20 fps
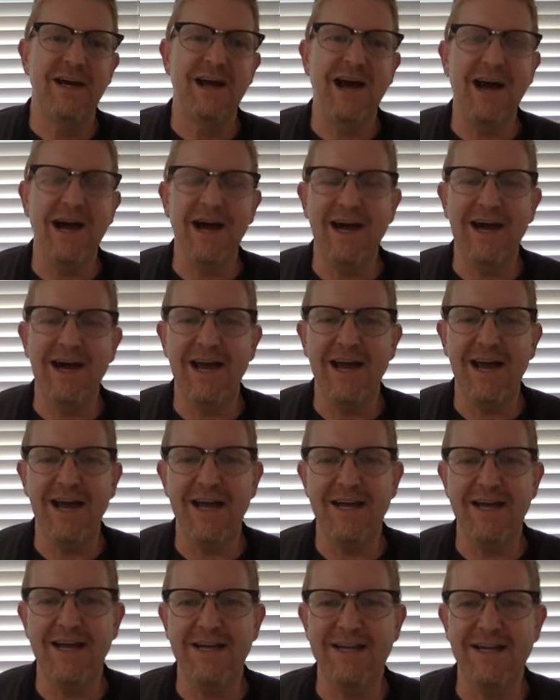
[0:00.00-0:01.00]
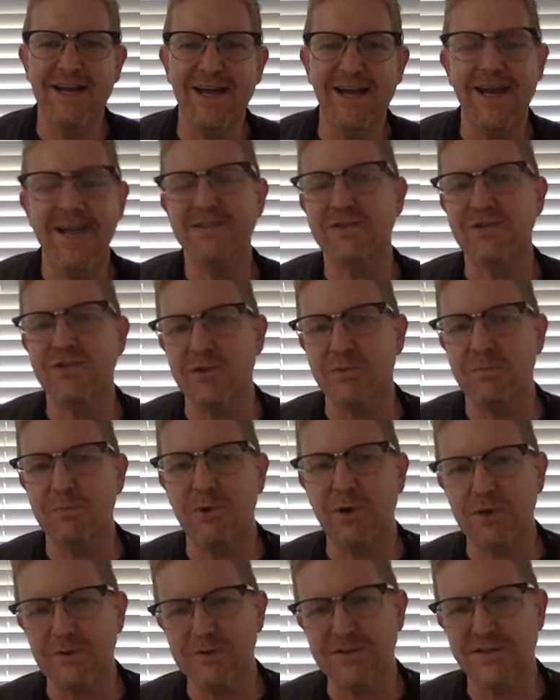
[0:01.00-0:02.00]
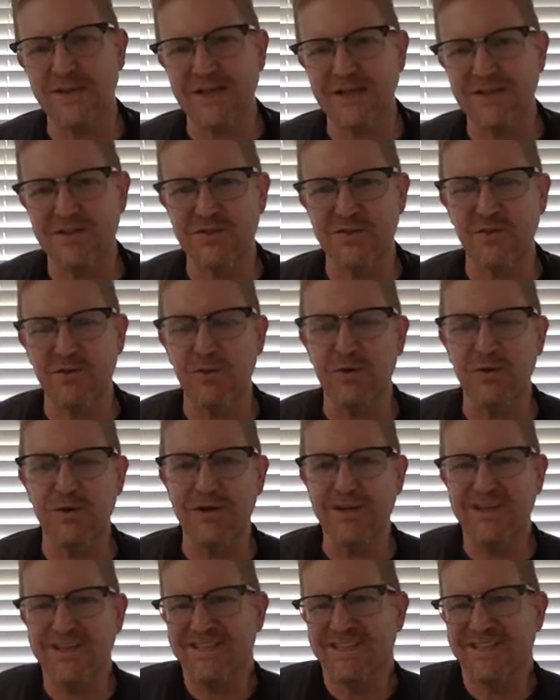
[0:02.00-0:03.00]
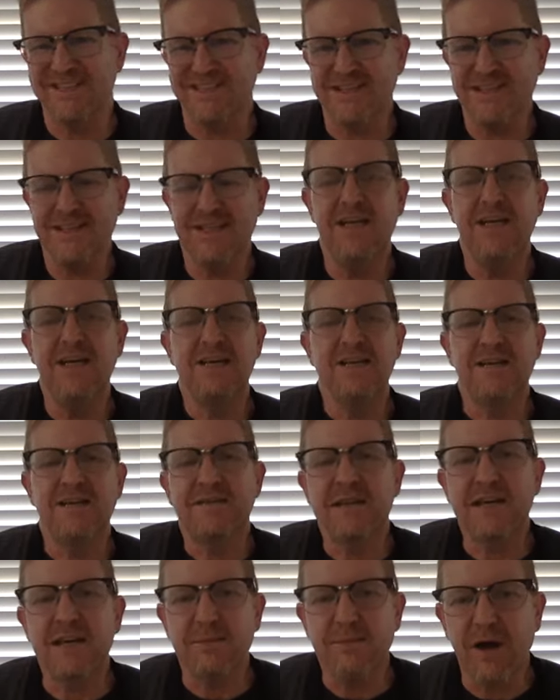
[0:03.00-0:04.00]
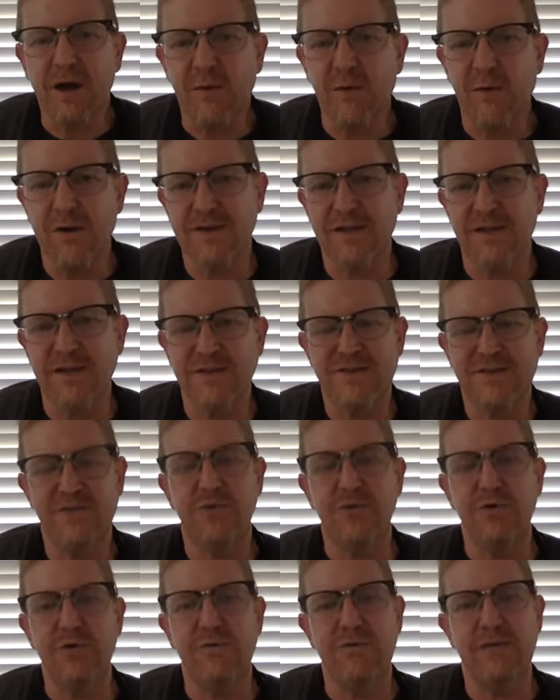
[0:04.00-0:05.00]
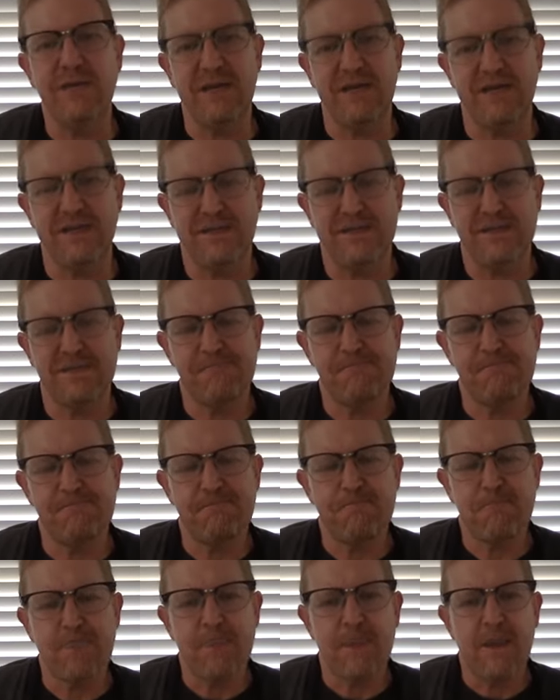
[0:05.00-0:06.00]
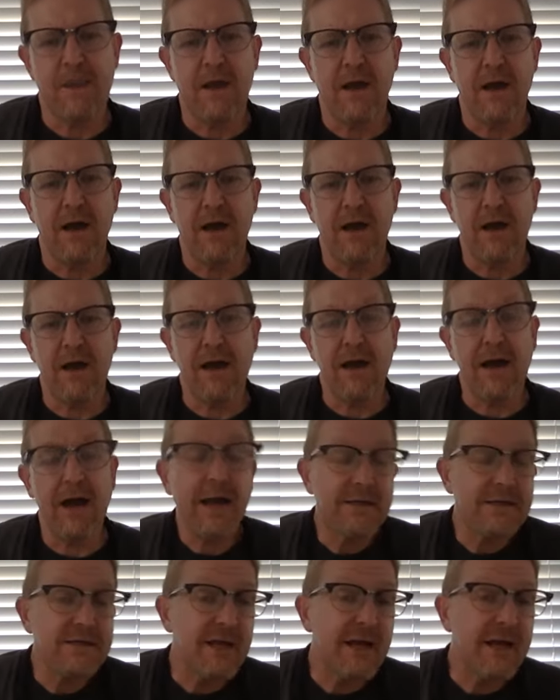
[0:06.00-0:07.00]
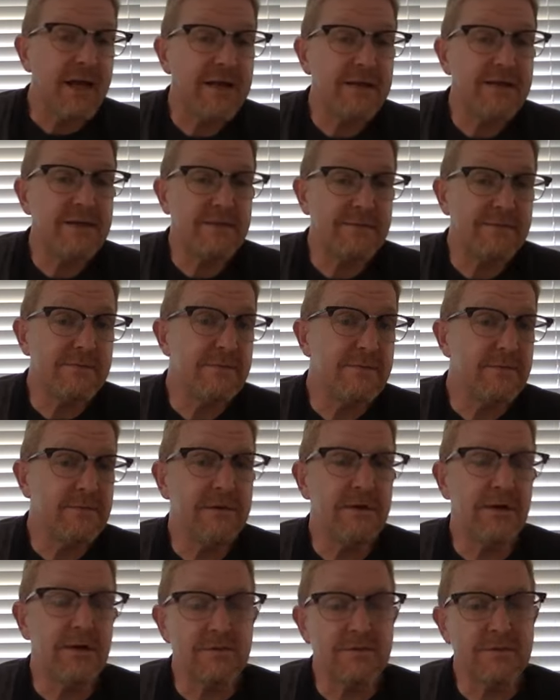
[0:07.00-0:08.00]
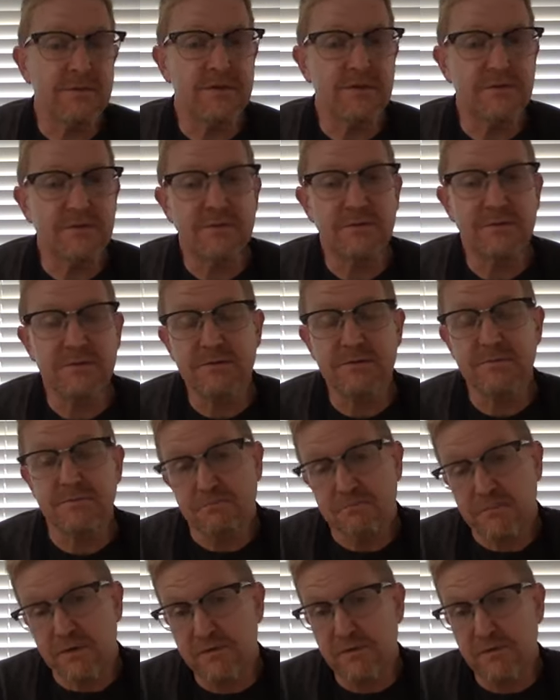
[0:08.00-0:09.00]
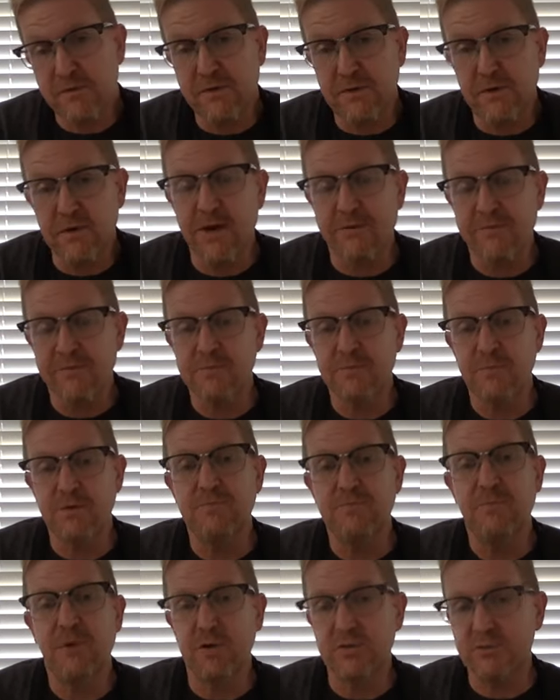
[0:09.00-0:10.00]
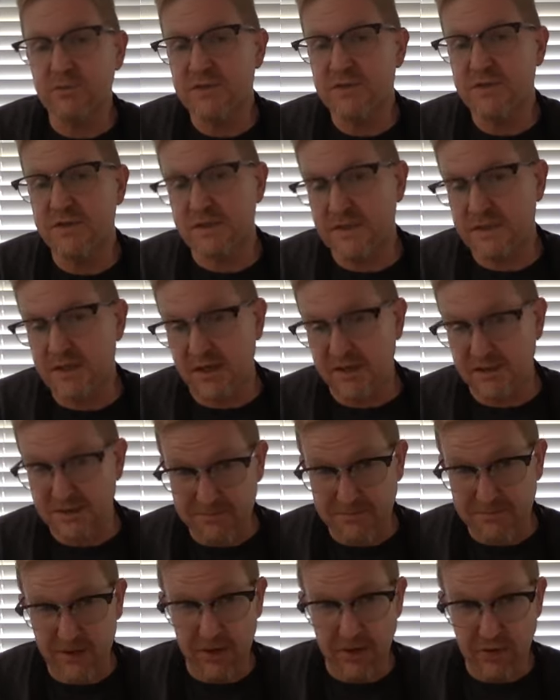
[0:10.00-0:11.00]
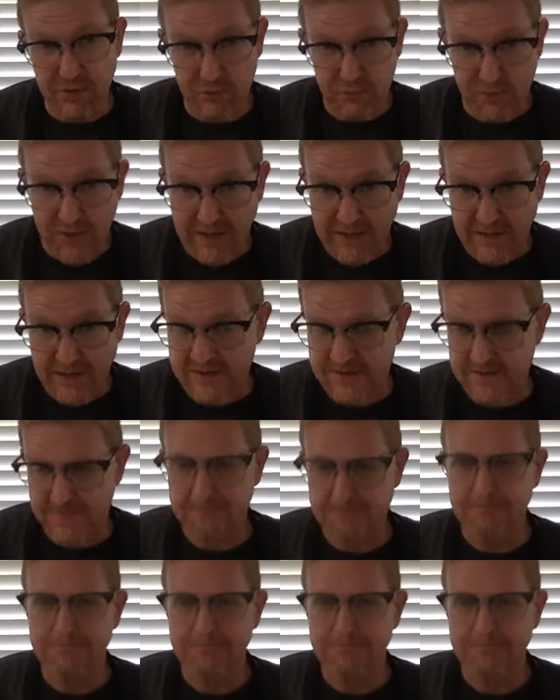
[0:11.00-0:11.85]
Uh, and I asked you to post that score and to, to think about what that score means. and, and you know, to, to, if you feel comfortable, post and tell us about your race.